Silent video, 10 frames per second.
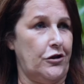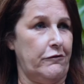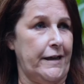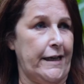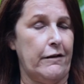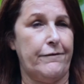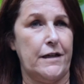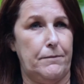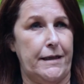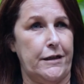career if
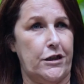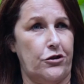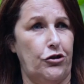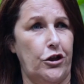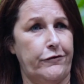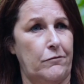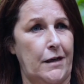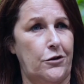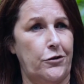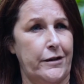it's been destroyed from
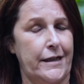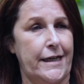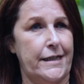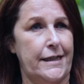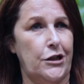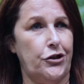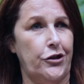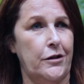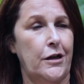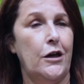that organisation.